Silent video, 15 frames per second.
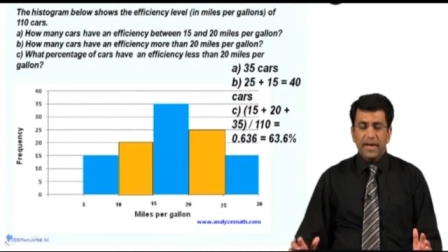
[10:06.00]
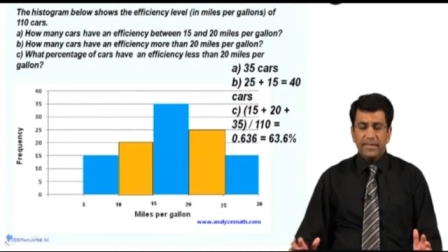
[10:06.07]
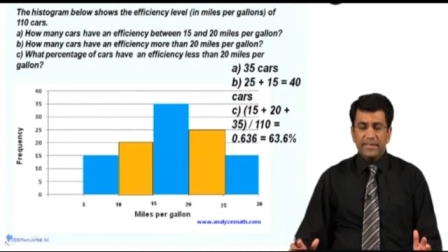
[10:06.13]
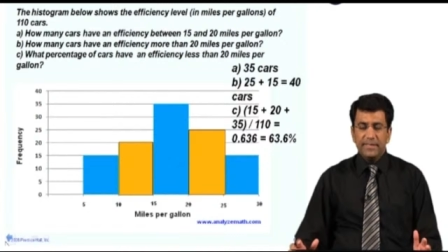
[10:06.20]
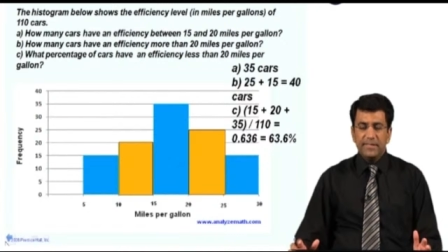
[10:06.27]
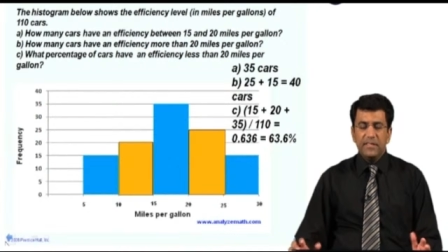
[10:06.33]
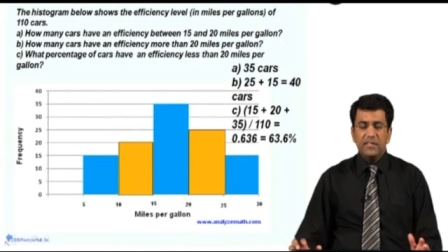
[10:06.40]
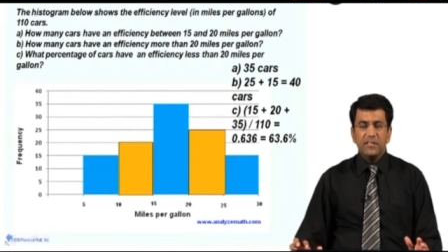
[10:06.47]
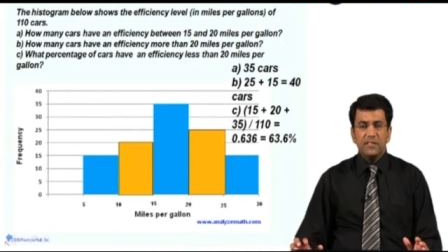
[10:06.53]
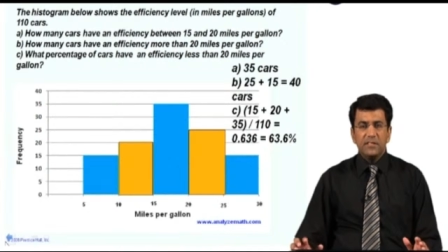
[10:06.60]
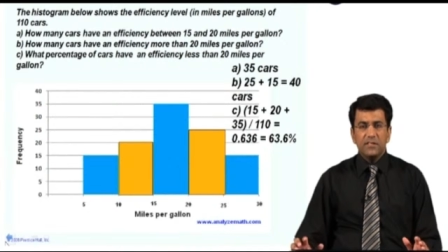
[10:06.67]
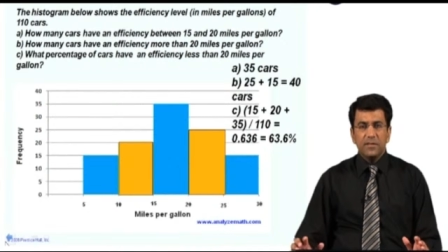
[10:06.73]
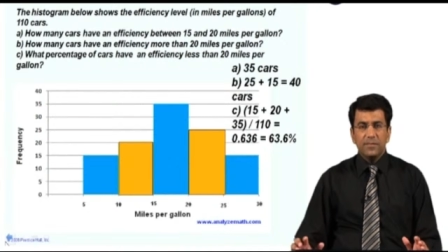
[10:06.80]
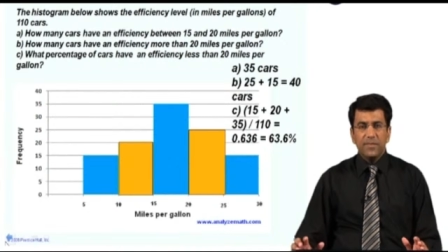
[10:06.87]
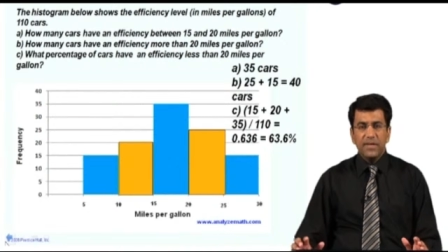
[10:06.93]
that
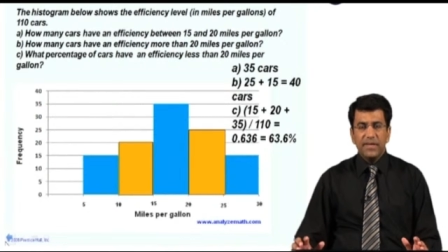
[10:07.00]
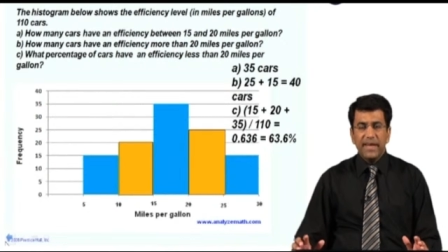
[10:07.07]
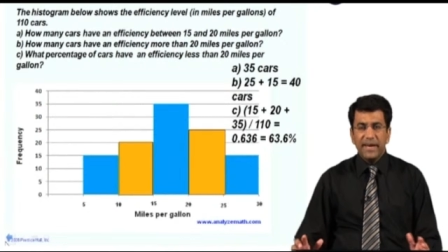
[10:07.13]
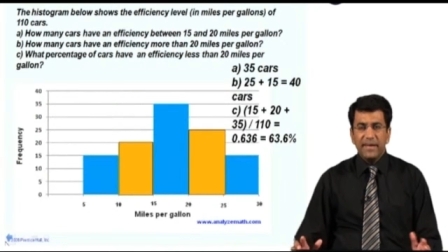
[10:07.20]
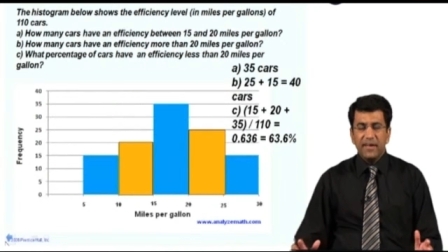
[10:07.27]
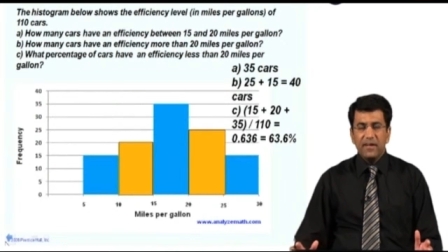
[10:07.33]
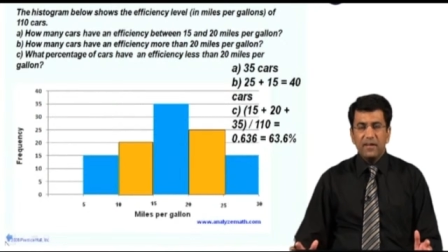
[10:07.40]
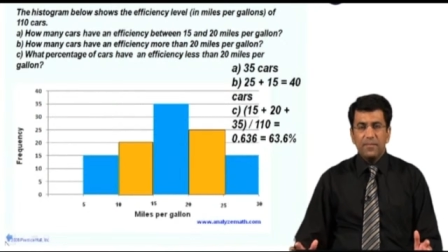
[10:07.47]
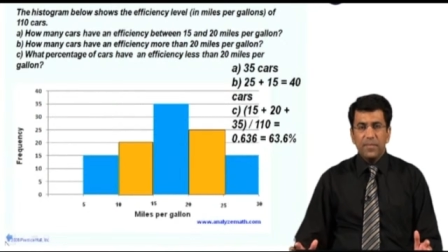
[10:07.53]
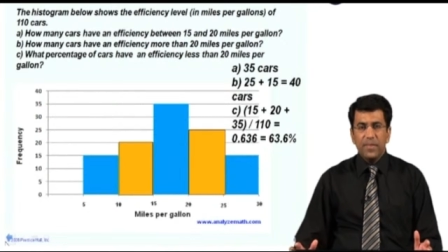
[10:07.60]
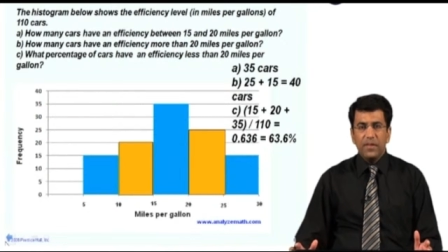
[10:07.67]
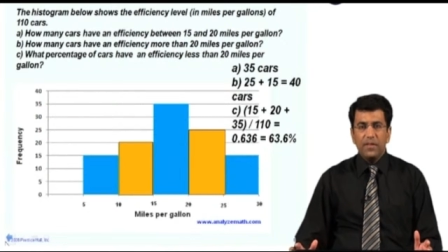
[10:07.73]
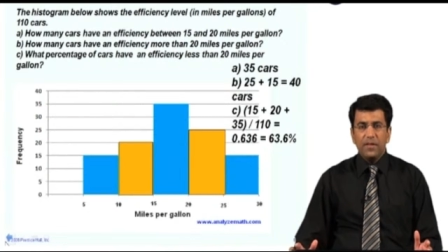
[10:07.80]
this data